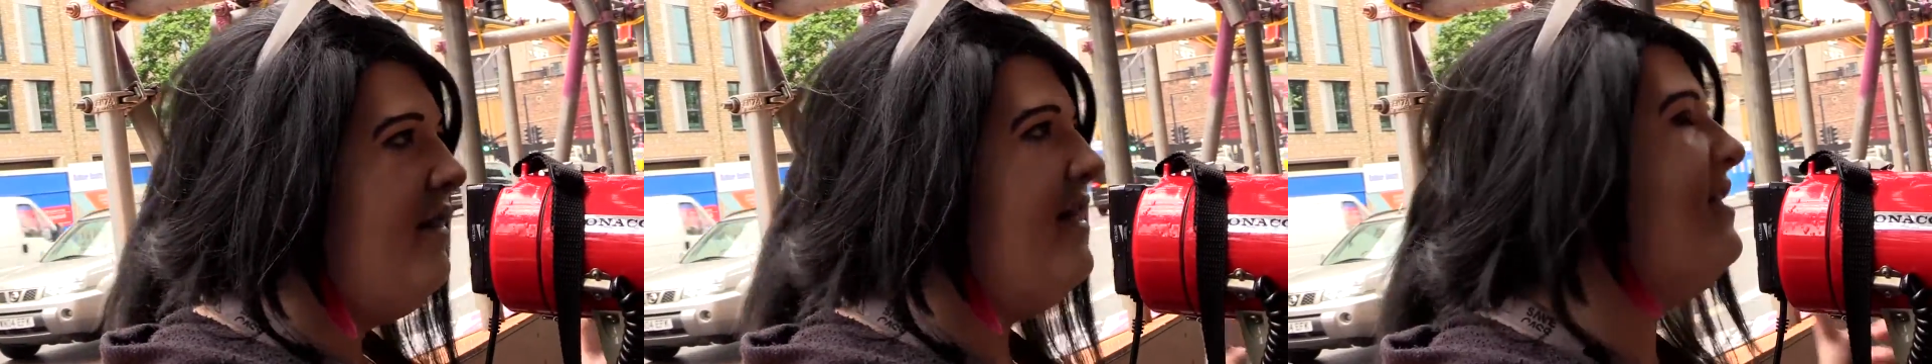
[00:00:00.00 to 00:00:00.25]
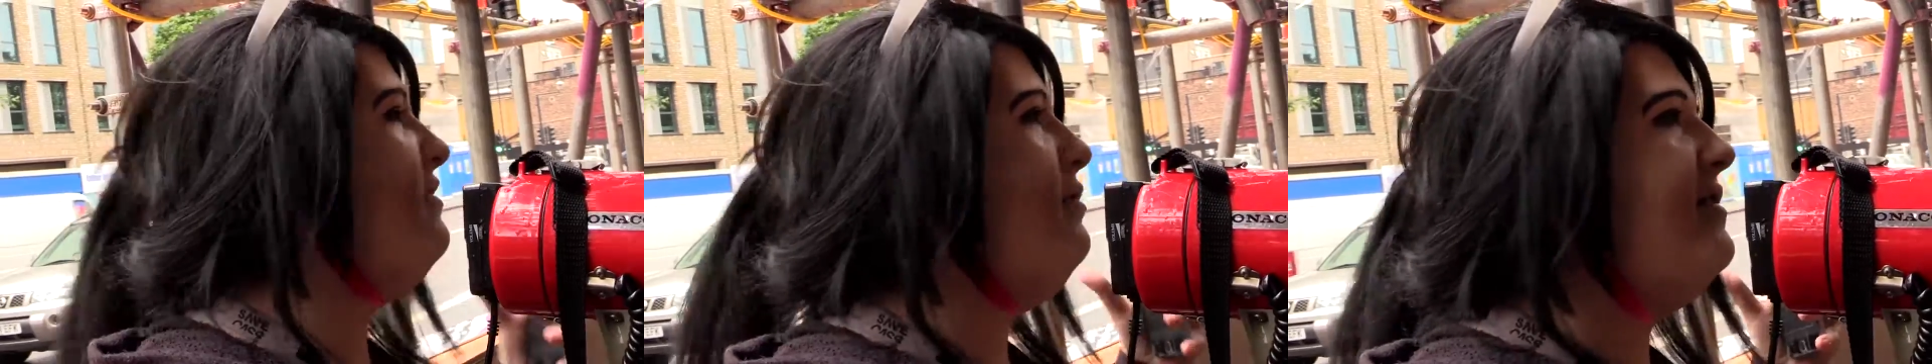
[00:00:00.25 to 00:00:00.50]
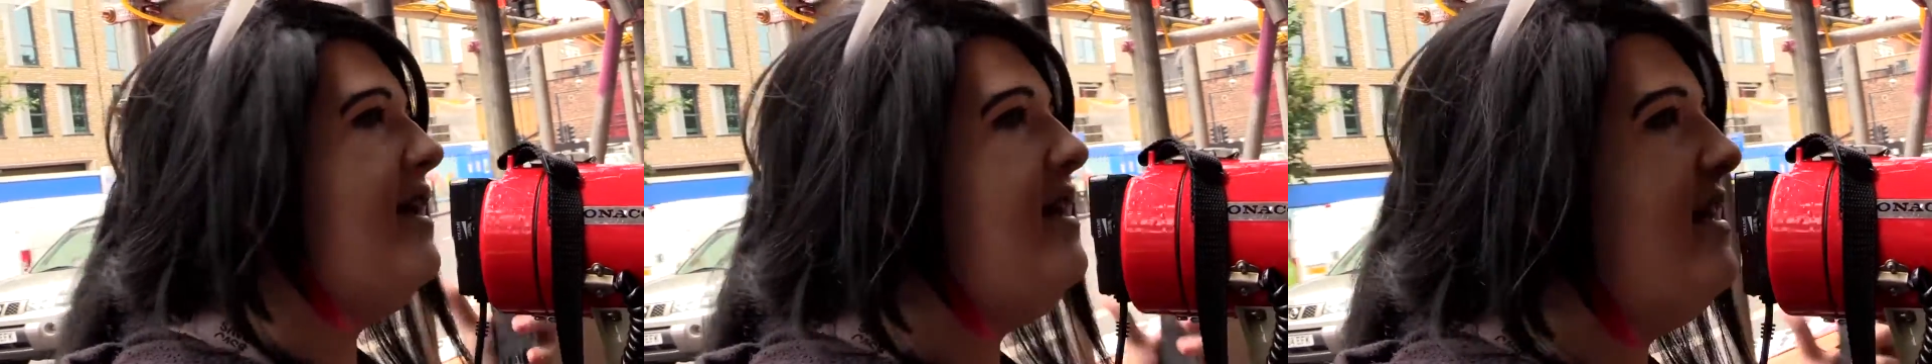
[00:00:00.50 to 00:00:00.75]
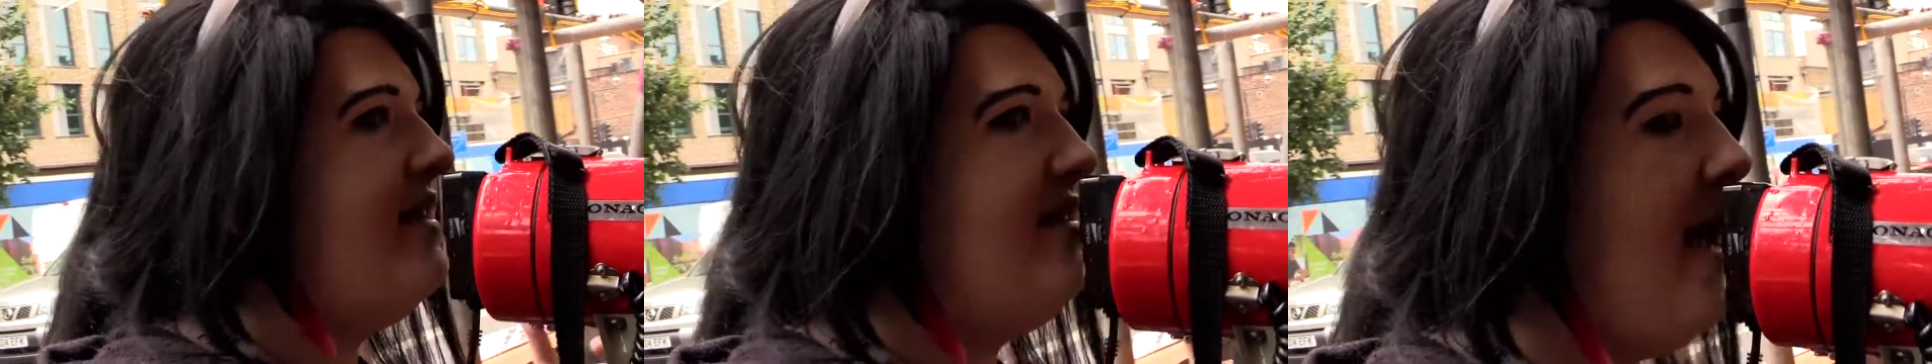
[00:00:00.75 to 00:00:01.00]
This was in
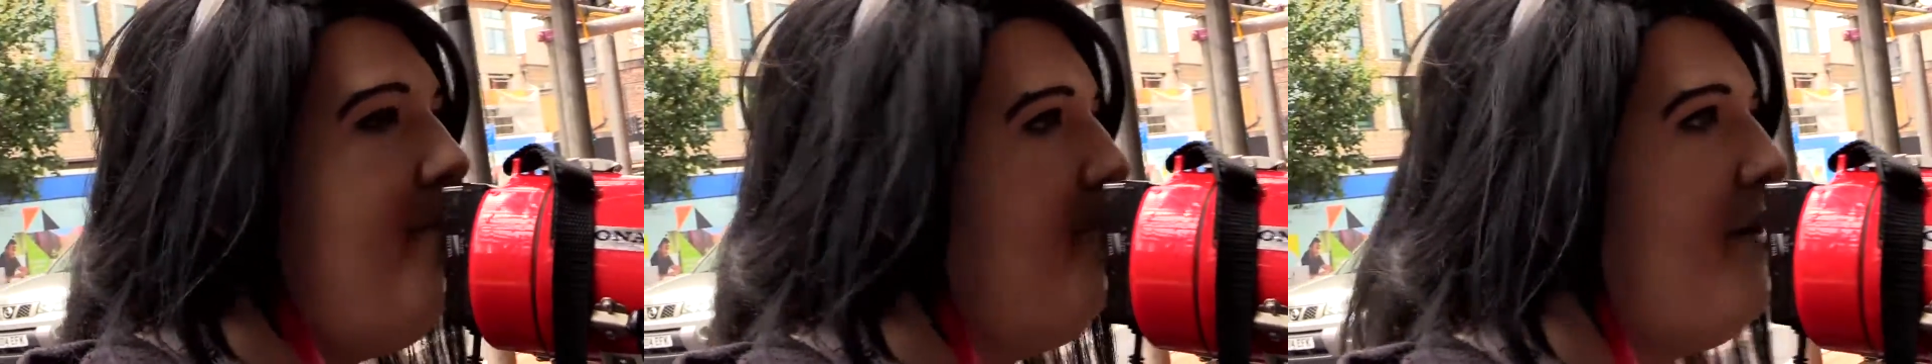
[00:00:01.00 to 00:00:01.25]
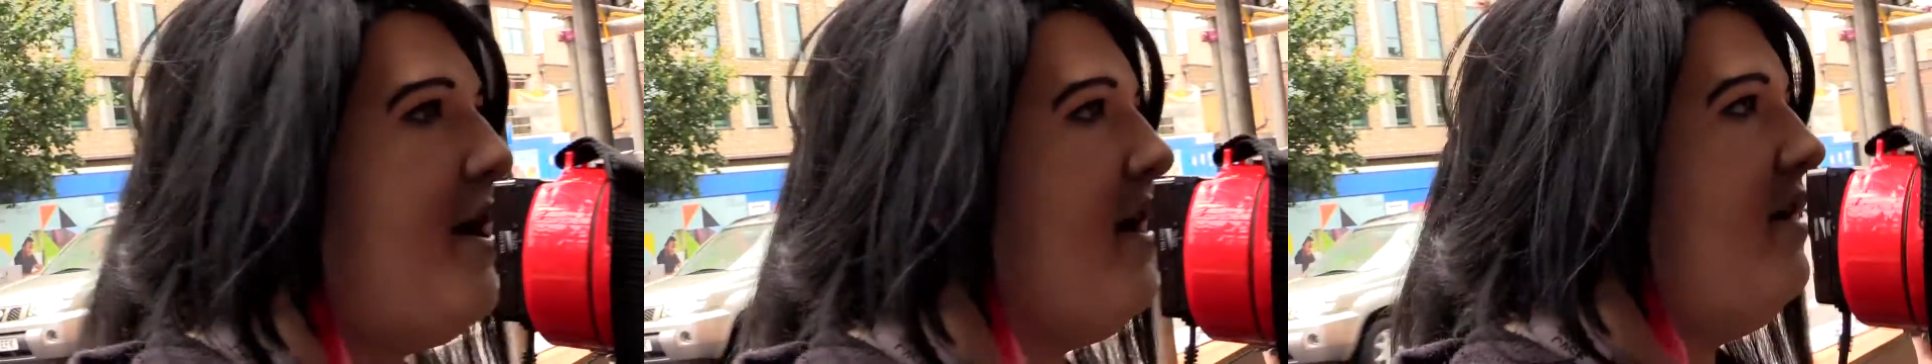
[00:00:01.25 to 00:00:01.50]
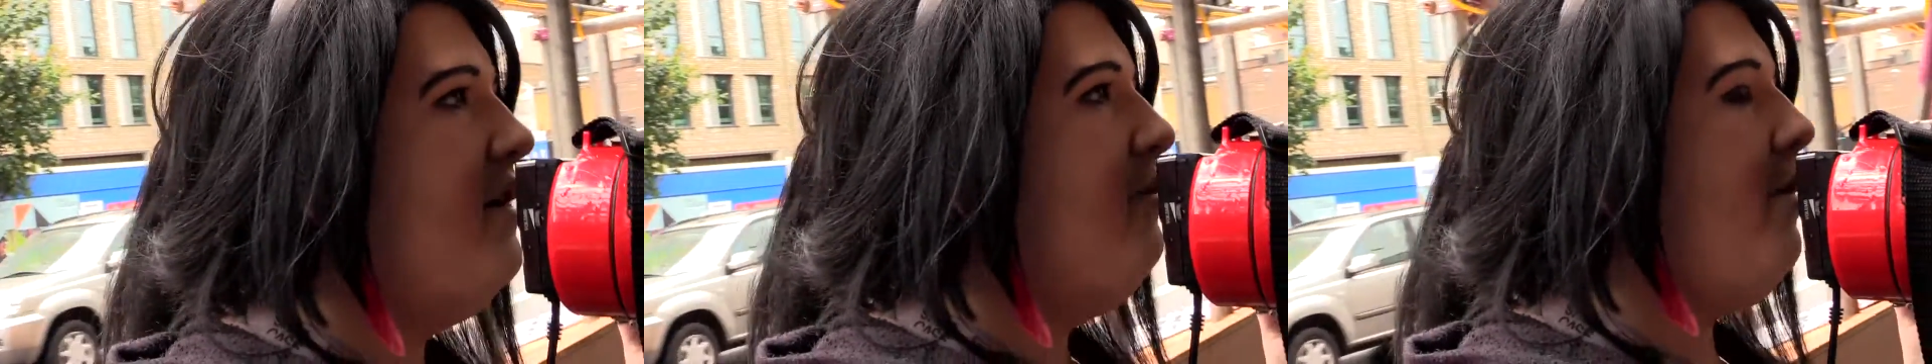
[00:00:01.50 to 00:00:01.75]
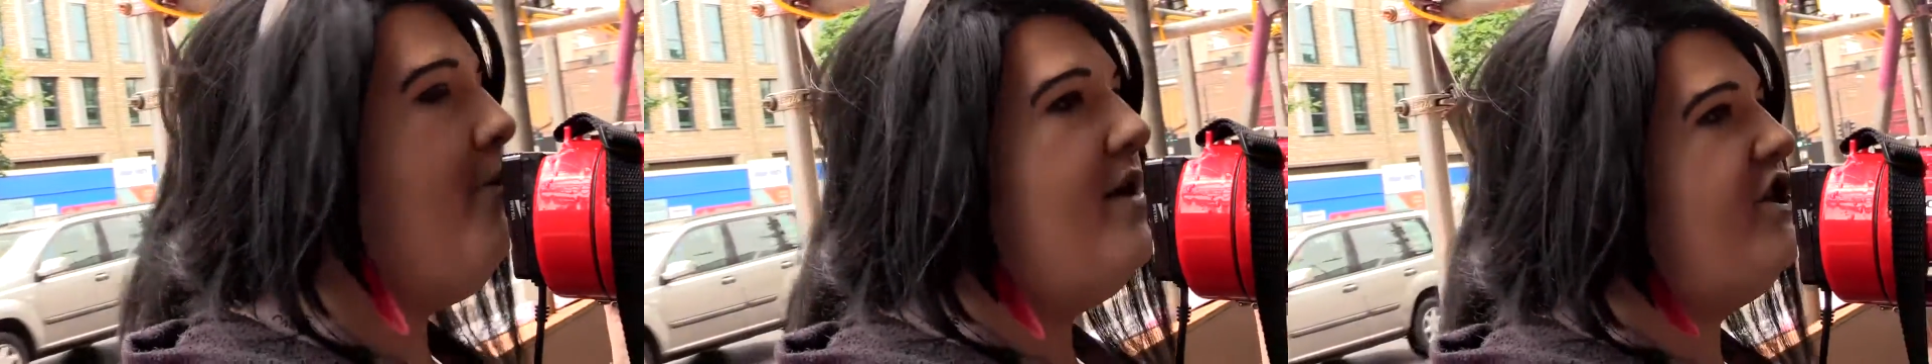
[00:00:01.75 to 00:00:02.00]
December
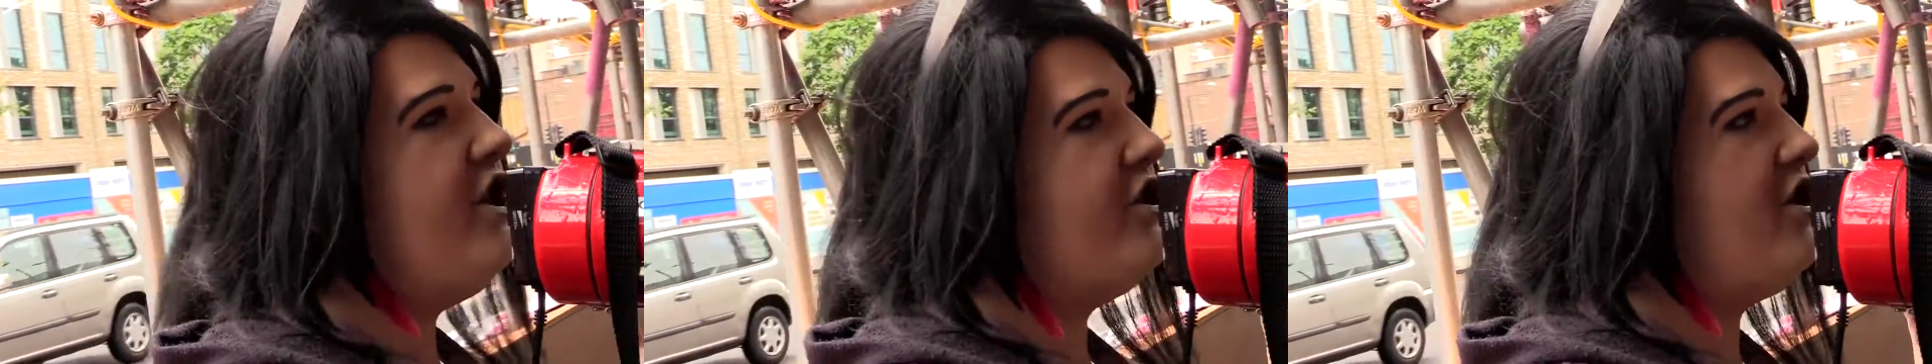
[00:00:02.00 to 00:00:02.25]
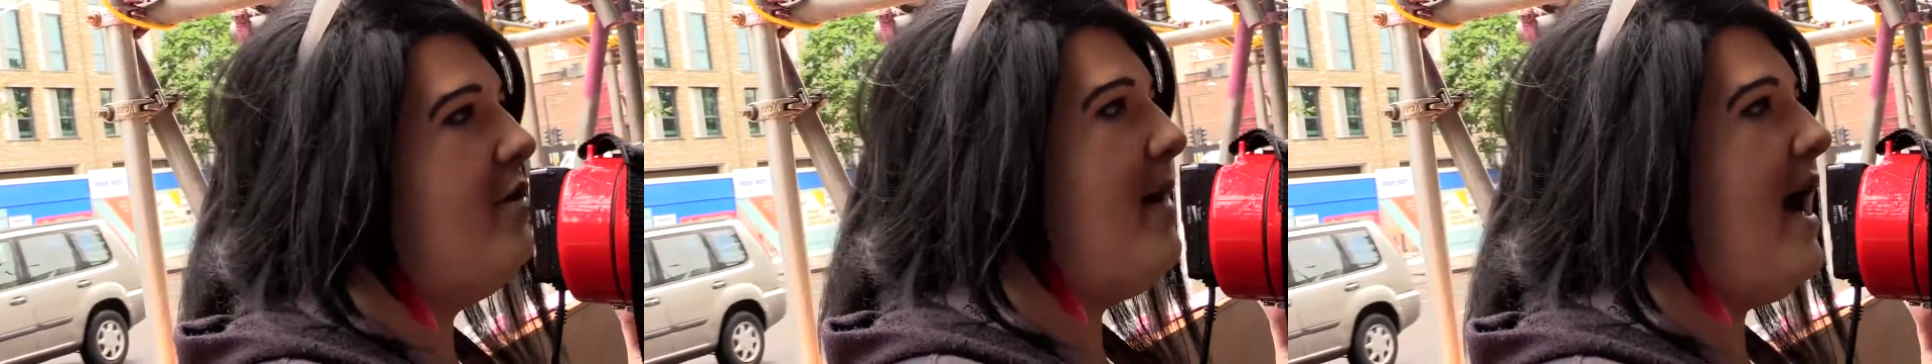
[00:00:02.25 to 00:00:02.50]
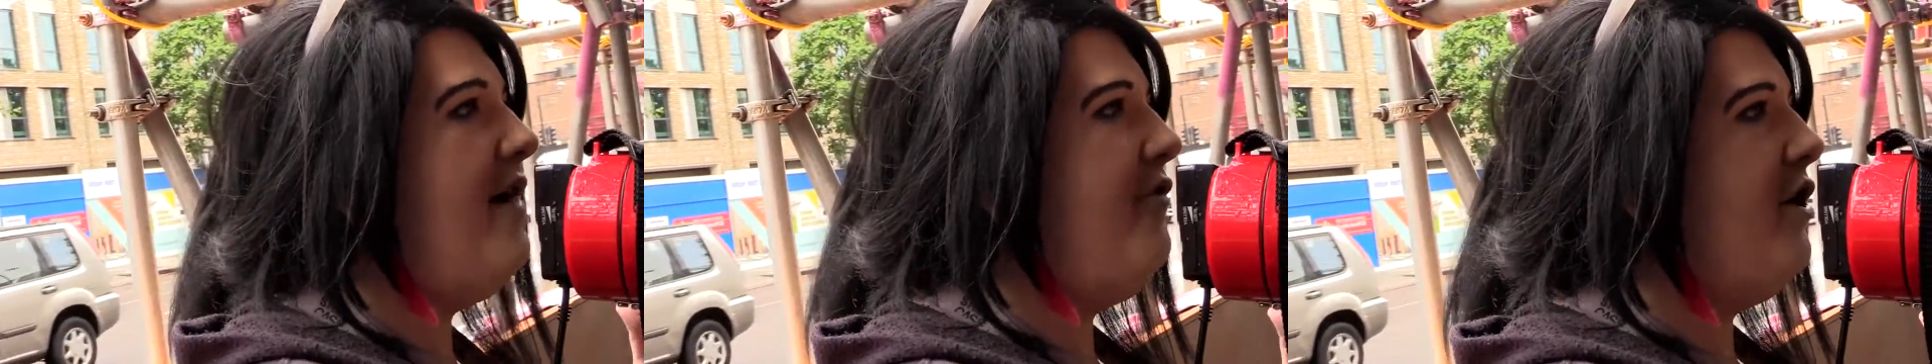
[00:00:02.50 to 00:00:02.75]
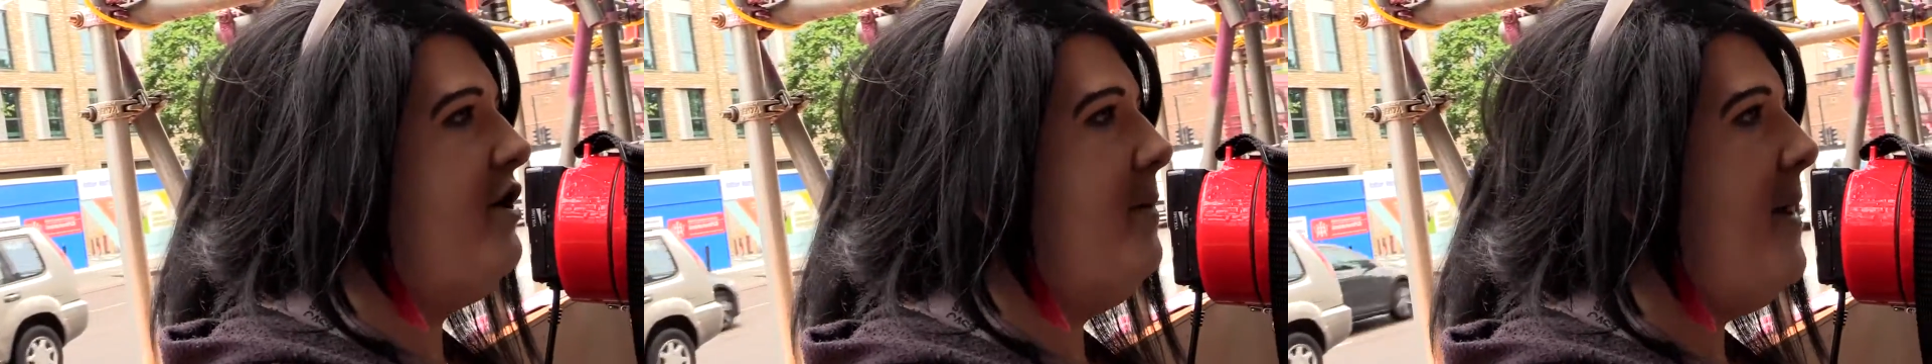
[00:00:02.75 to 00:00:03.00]
when we just come out of
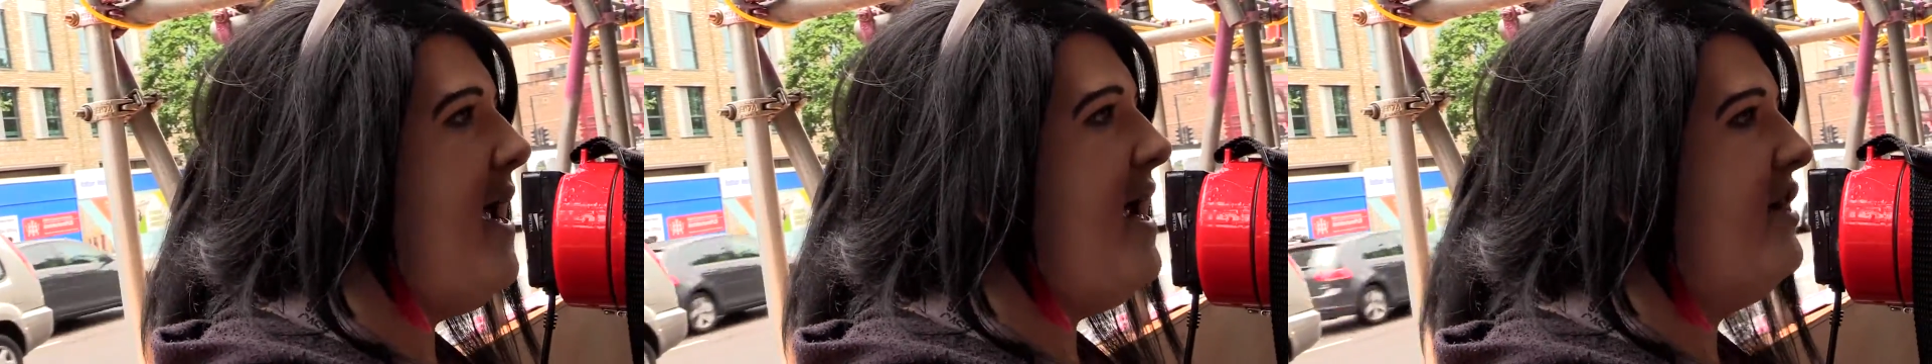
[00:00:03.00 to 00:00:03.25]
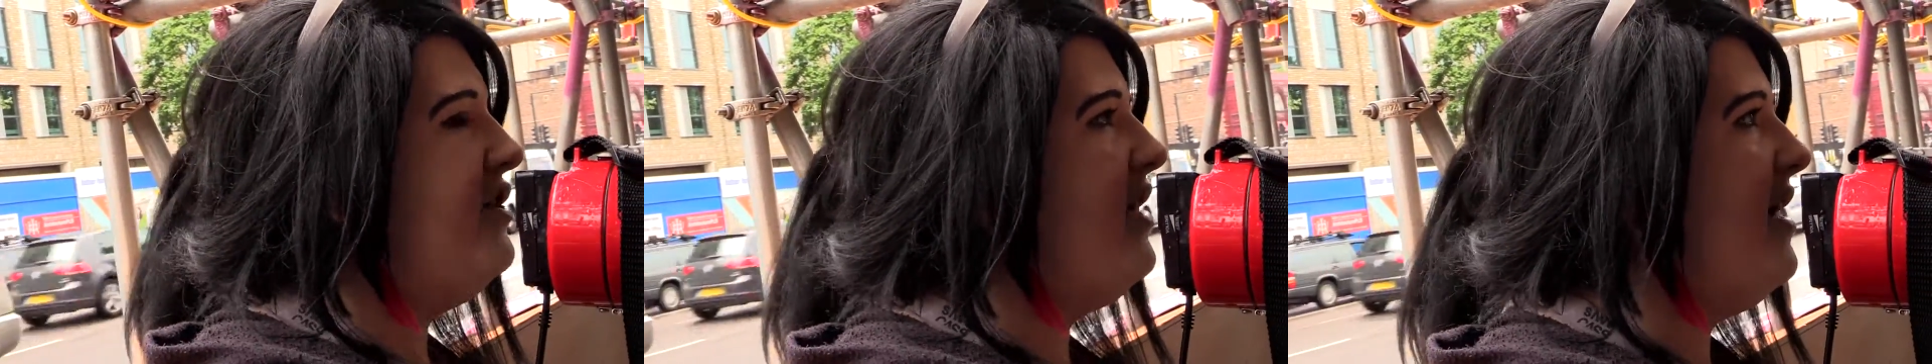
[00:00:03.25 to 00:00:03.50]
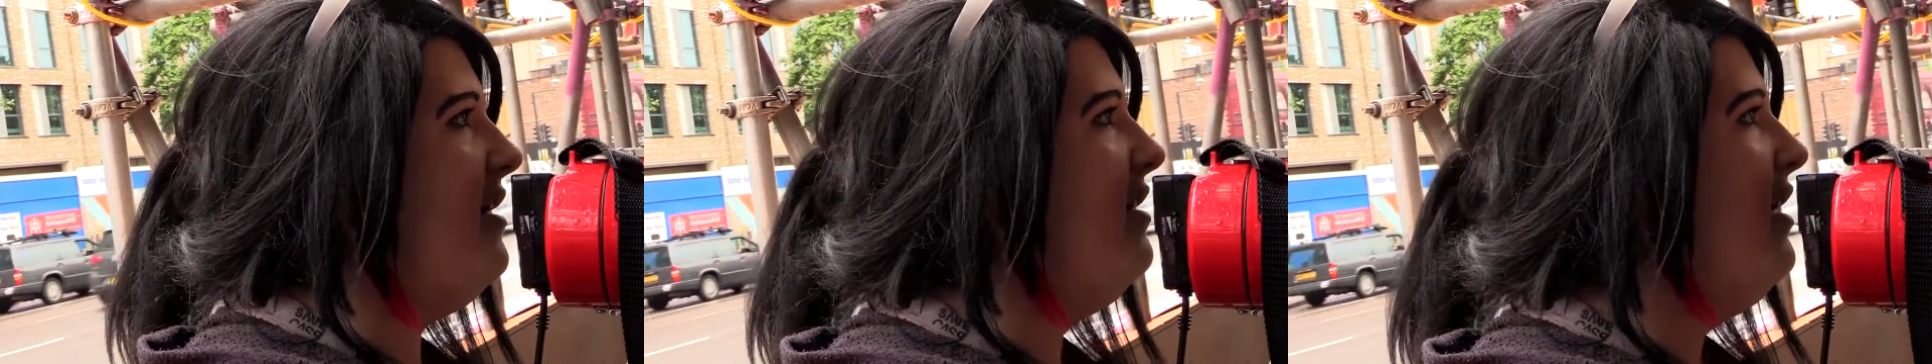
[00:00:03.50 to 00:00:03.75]
occupation.